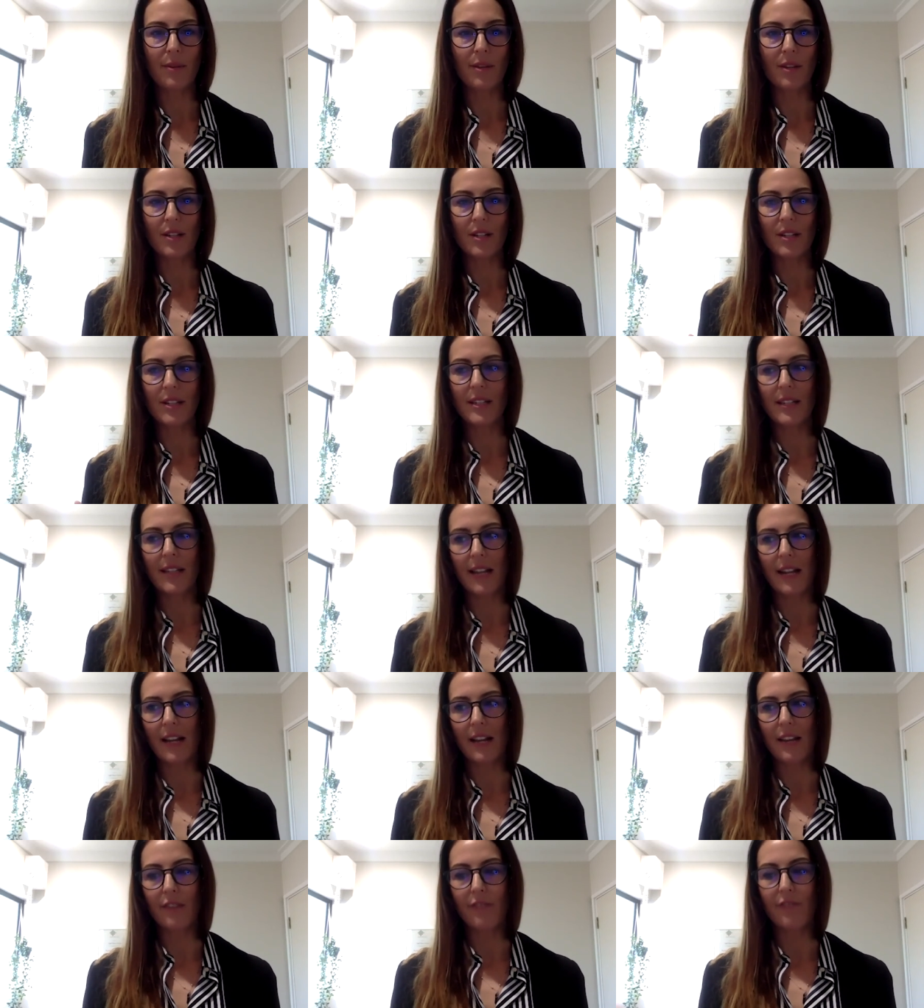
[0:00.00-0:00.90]
You just see
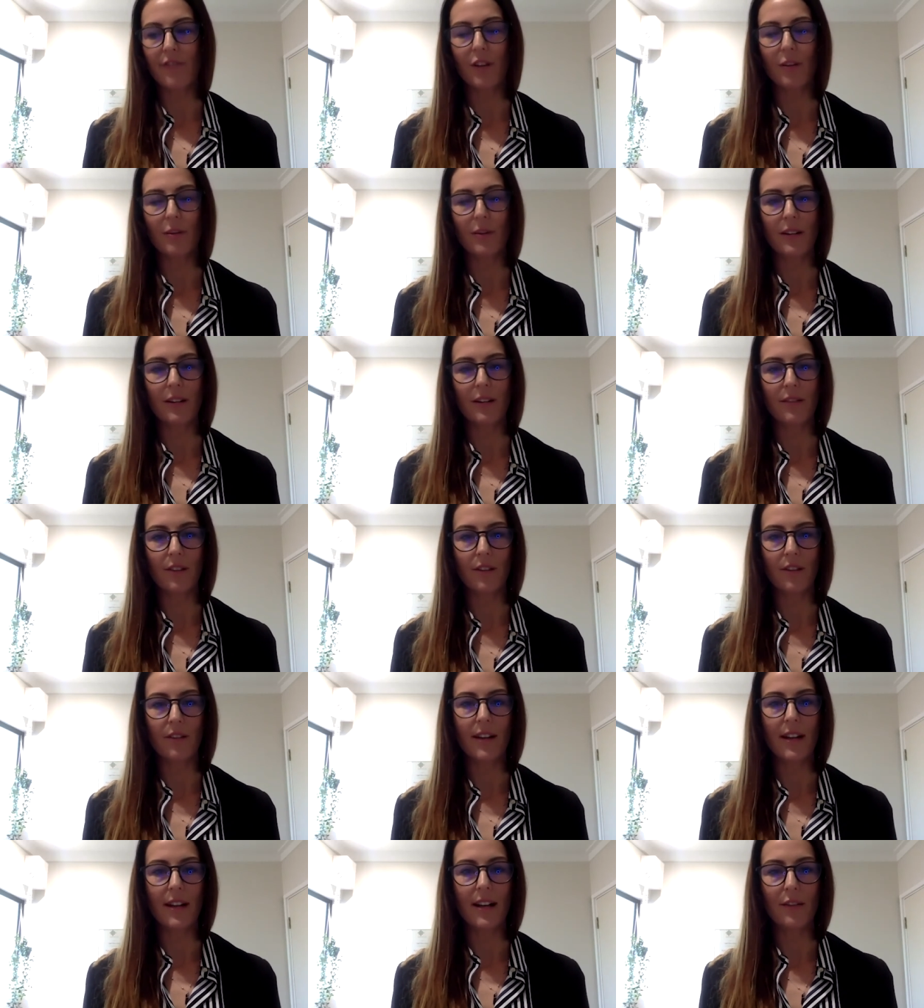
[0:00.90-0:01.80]
like the following of the
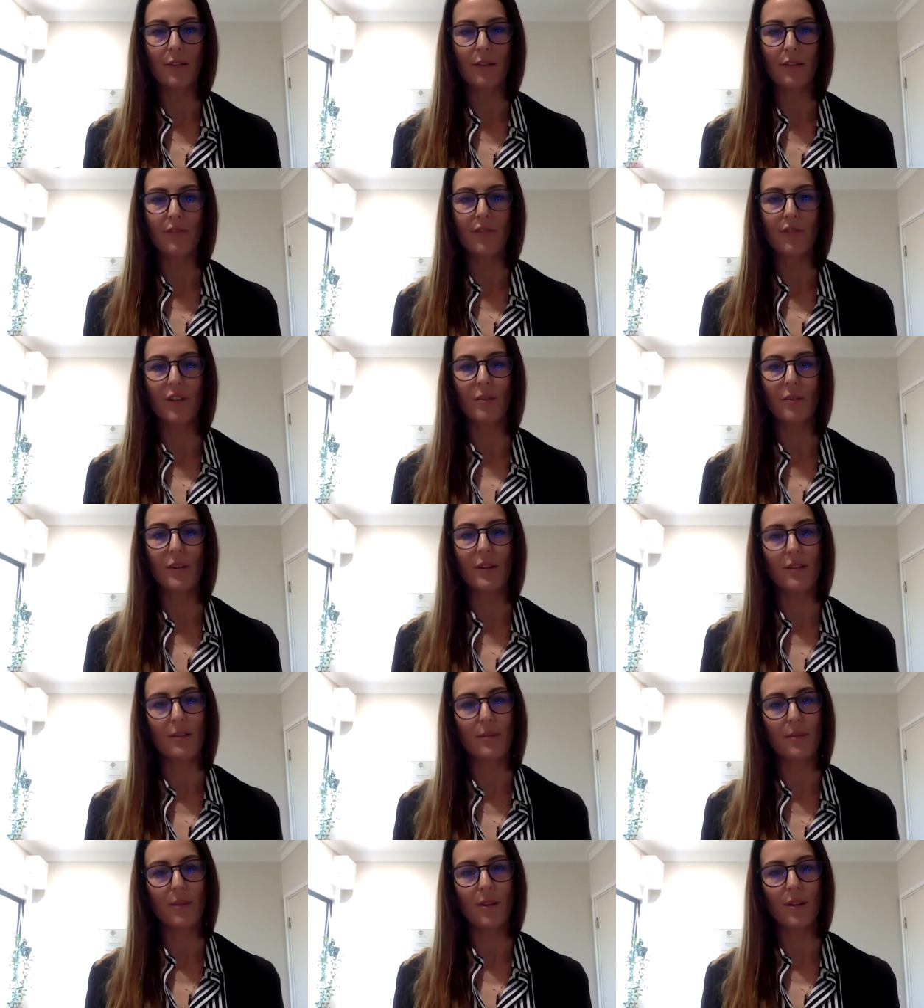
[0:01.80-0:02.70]
crowd or following of
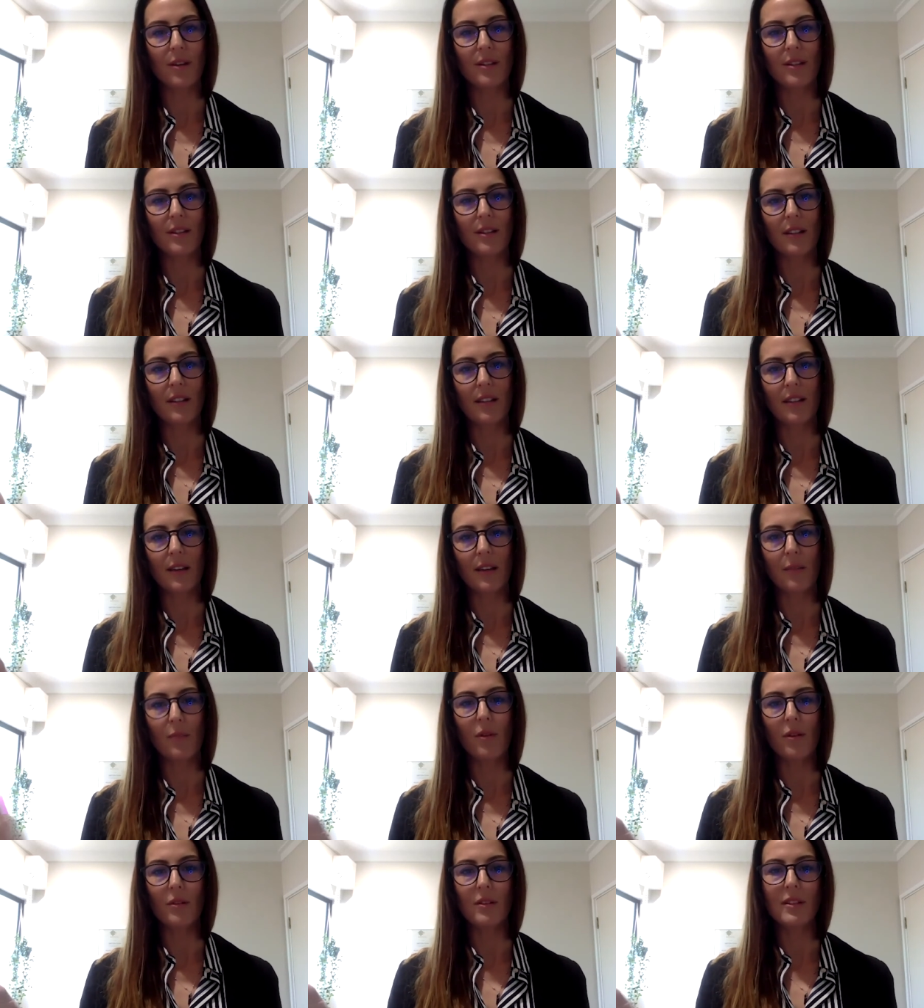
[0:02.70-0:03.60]
the person that they
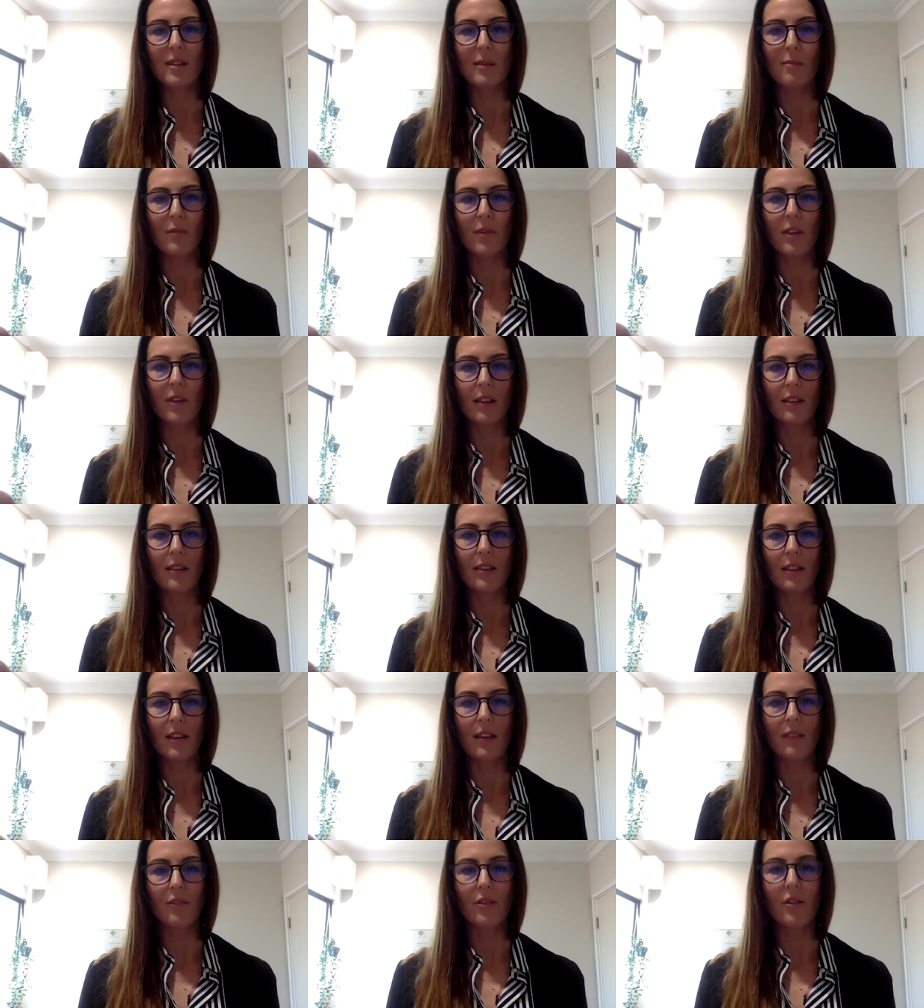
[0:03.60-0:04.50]
want something that
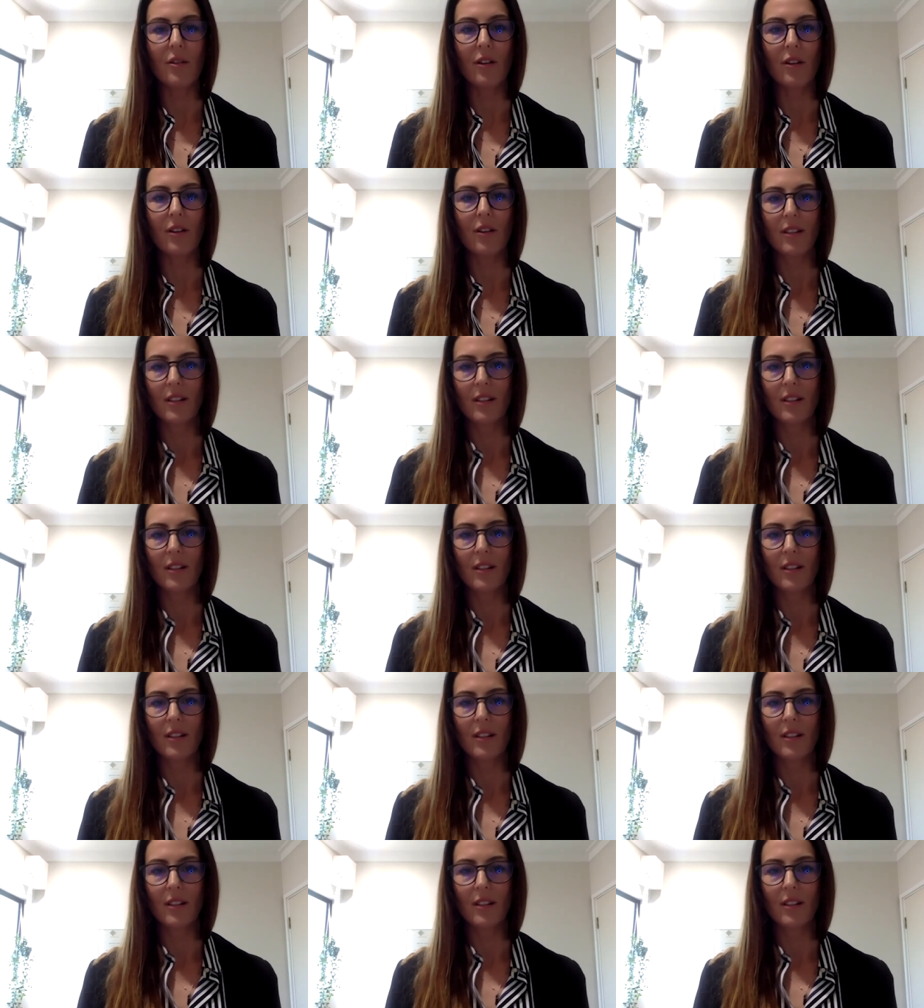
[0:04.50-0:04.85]
they've got